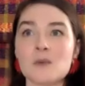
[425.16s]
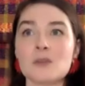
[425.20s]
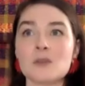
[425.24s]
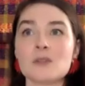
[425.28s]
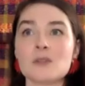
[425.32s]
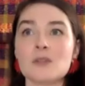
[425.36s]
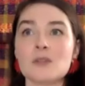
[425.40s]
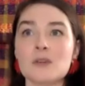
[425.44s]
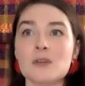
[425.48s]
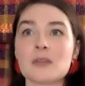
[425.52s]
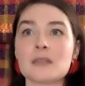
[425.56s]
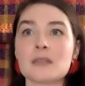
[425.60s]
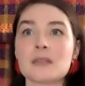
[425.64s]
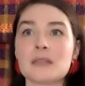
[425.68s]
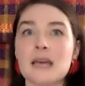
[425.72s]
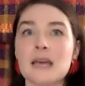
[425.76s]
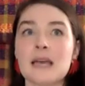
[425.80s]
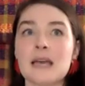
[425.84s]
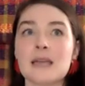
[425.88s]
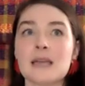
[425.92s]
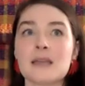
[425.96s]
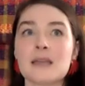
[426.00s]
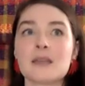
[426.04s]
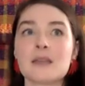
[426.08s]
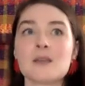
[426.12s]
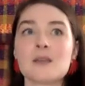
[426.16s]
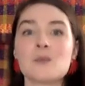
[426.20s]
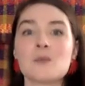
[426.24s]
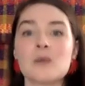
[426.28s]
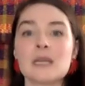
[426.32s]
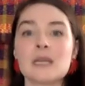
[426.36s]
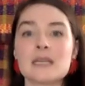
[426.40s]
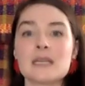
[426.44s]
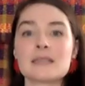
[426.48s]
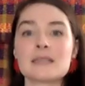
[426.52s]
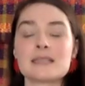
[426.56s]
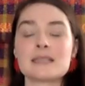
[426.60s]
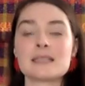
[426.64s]
look like when
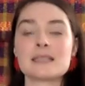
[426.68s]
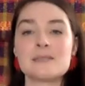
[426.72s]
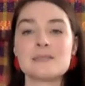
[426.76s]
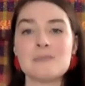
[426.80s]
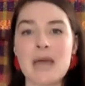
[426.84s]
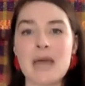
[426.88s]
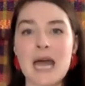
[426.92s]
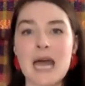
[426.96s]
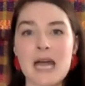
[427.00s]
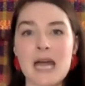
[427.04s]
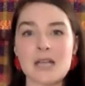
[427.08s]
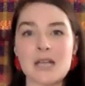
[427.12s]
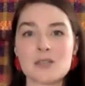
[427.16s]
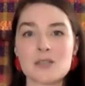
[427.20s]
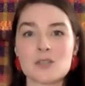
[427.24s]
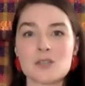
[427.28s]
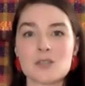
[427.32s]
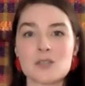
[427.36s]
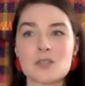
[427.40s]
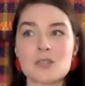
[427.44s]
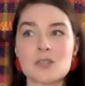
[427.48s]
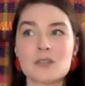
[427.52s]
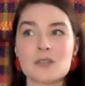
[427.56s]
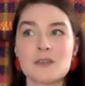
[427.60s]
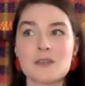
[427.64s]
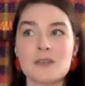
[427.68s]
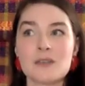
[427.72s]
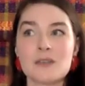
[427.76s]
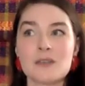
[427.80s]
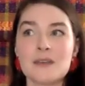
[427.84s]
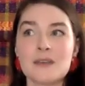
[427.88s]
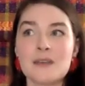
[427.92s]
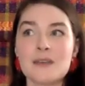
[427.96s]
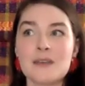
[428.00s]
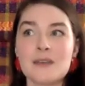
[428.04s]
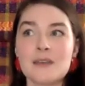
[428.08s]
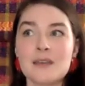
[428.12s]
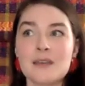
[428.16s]
it's smashed
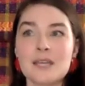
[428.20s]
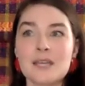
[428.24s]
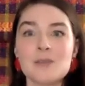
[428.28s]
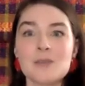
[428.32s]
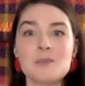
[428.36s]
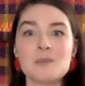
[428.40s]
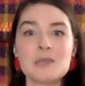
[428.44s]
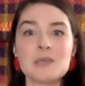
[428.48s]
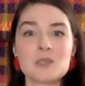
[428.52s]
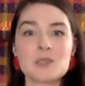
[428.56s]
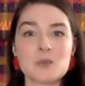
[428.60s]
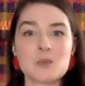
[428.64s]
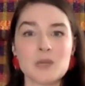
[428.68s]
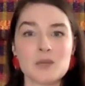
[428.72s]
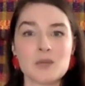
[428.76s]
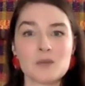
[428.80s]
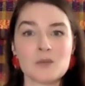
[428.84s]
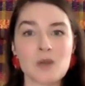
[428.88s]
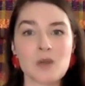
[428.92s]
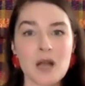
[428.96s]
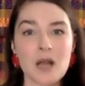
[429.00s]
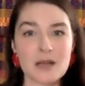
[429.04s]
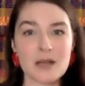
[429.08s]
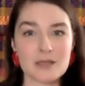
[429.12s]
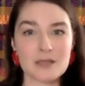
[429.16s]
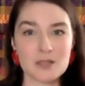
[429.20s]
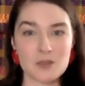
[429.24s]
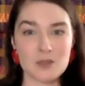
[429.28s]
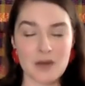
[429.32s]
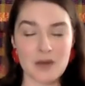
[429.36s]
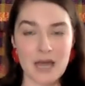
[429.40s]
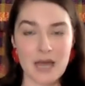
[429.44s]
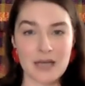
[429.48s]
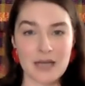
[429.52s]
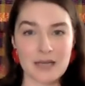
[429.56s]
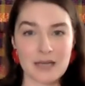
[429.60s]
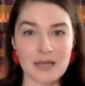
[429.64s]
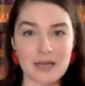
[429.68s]
in between rock
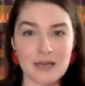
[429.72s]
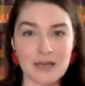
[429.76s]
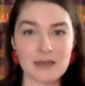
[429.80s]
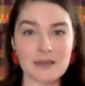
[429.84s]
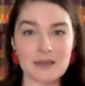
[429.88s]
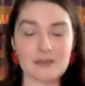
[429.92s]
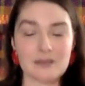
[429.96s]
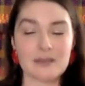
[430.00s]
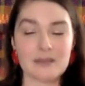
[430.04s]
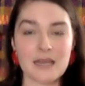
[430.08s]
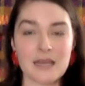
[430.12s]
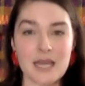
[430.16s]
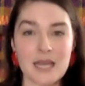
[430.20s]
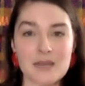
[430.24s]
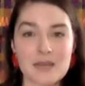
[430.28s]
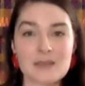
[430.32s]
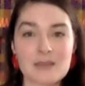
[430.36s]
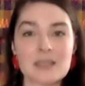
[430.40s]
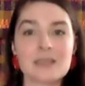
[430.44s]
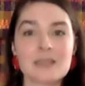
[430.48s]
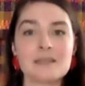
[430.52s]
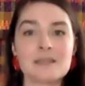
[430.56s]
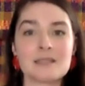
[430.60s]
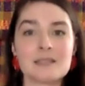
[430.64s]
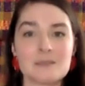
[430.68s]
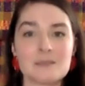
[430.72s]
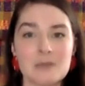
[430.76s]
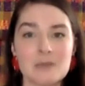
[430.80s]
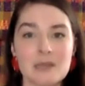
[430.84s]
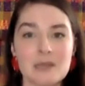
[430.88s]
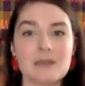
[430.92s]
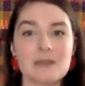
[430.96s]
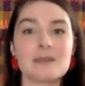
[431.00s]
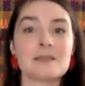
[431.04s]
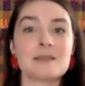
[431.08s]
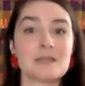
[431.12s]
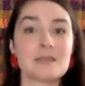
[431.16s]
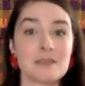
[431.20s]
strata thousands,
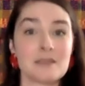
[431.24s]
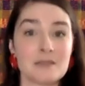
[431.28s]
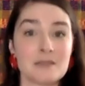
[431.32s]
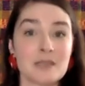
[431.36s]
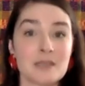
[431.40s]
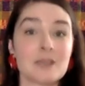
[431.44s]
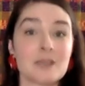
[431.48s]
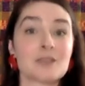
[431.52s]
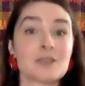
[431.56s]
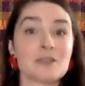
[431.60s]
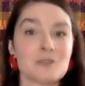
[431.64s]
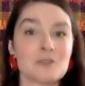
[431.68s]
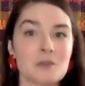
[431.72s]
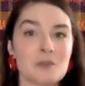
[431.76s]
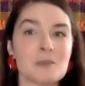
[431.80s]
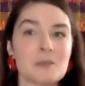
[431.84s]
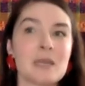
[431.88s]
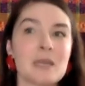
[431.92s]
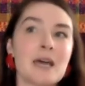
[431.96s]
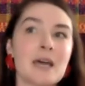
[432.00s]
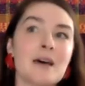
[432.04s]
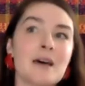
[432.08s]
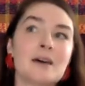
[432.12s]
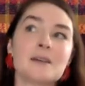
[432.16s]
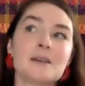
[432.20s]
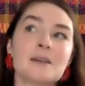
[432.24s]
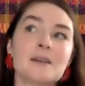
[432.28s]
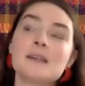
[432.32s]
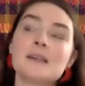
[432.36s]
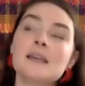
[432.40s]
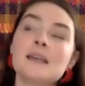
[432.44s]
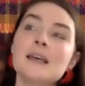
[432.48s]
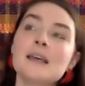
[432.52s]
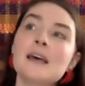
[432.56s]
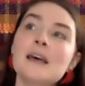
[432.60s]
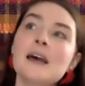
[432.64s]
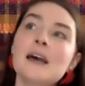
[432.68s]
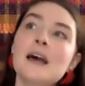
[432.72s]
millions of years from now.
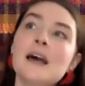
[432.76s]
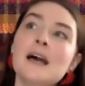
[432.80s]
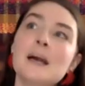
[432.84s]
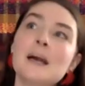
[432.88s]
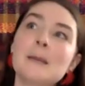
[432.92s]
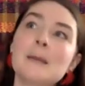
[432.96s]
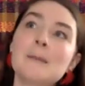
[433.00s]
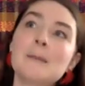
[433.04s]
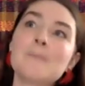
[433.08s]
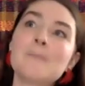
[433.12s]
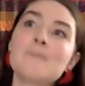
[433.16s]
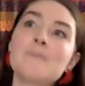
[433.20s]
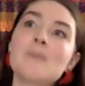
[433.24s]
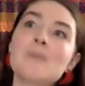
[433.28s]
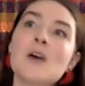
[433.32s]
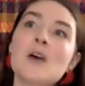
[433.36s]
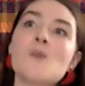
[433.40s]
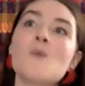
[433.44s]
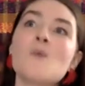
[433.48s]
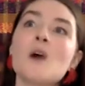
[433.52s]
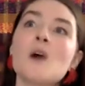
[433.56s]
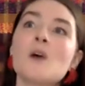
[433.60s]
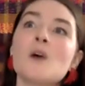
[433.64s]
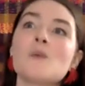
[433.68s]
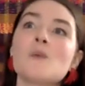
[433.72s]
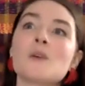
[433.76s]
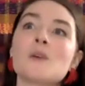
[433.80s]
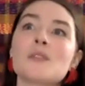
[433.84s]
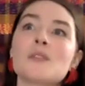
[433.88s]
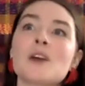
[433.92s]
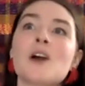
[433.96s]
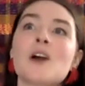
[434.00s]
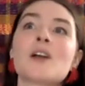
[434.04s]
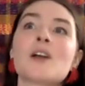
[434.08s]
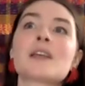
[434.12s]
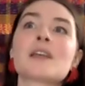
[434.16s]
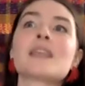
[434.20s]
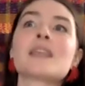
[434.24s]
And what will the
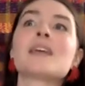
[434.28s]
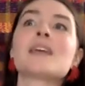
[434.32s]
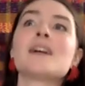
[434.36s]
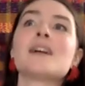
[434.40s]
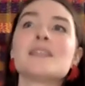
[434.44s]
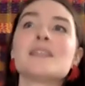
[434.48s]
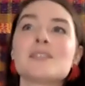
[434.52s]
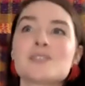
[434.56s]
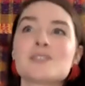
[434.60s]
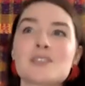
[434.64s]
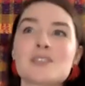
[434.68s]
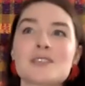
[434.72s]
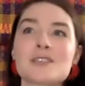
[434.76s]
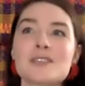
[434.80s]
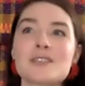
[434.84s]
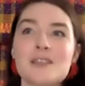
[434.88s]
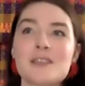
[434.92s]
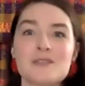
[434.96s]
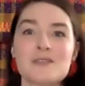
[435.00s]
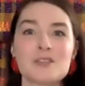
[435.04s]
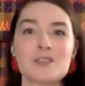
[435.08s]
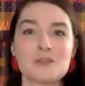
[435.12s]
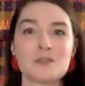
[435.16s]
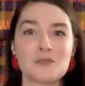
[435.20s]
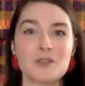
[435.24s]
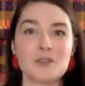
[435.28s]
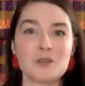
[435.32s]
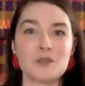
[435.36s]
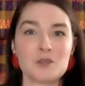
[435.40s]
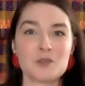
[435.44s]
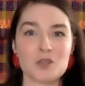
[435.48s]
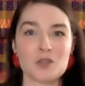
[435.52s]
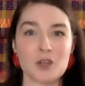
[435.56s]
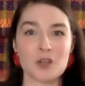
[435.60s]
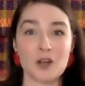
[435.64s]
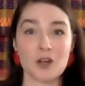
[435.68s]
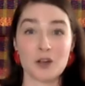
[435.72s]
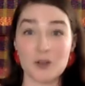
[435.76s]
archaeologists of the
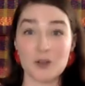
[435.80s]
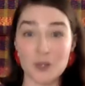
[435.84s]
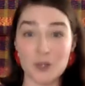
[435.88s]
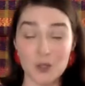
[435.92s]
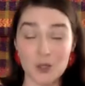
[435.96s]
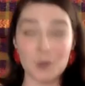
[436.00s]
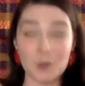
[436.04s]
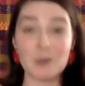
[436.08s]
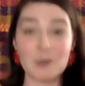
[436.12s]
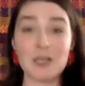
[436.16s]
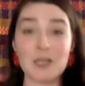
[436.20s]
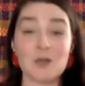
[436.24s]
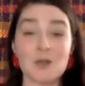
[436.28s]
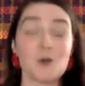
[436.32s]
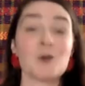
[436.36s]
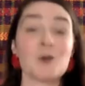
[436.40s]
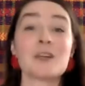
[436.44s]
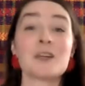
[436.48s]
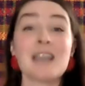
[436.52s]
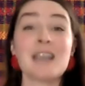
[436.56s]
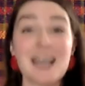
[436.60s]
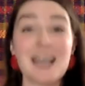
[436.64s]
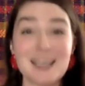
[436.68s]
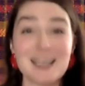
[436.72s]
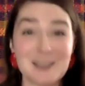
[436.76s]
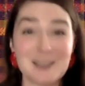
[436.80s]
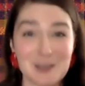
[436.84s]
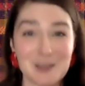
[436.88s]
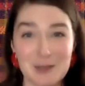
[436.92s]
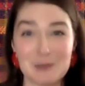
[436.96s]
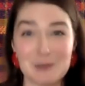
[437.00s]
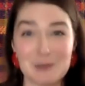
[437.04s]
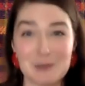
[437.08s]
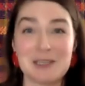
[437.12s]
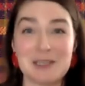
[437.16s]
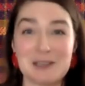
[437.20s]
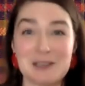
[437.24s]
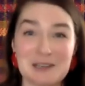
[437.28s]
future, human or
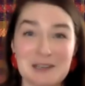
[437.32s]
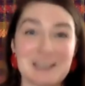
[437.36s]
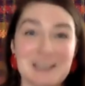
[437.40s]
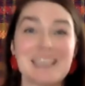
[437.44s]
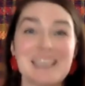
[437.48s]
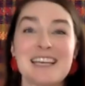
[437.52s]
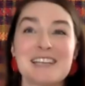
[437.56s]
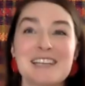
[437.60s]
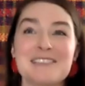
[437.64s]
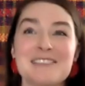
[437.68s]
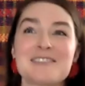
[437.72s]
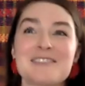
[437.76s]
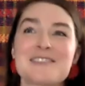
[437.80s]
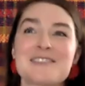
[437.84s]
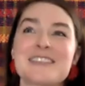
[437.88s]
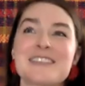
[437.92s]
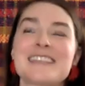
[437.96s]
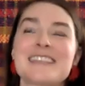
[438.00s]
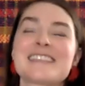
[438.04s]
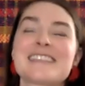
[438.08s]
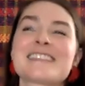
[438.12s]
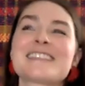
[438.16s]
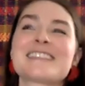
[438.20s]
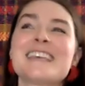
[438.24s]
non-human archaeologists